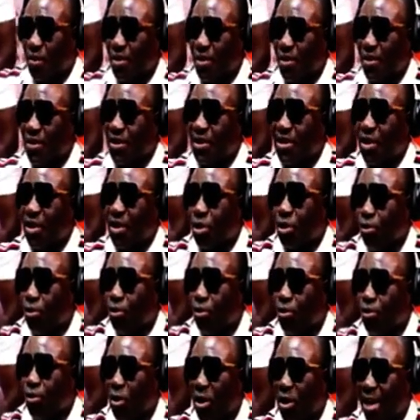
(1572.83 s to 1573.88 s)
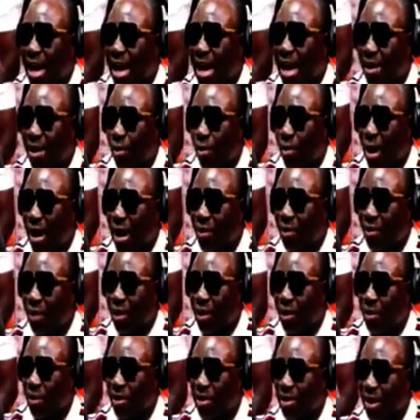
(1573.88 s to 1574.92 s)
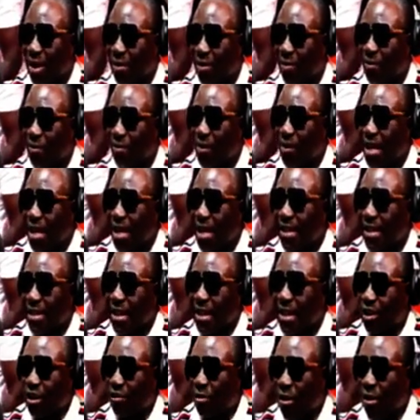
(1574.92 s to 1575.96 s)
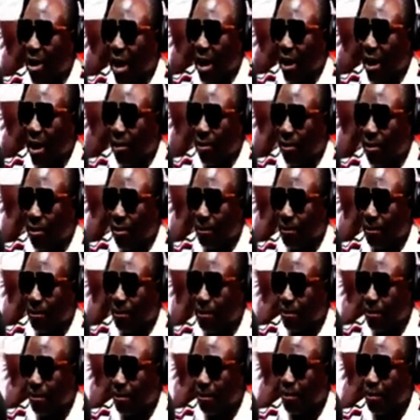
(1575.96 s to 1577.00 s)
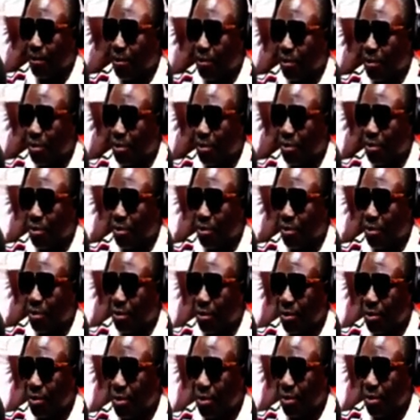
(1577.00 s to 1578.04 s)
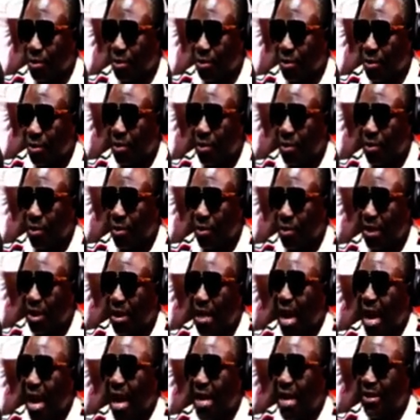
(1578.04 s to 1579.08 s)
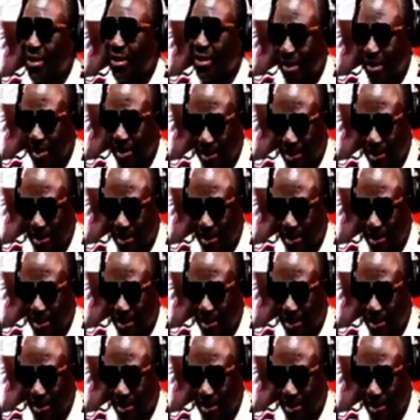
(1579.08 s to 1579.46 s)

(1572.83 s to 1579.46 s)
Zero two four nine one three double zero six four. Hello. Hello. Yes.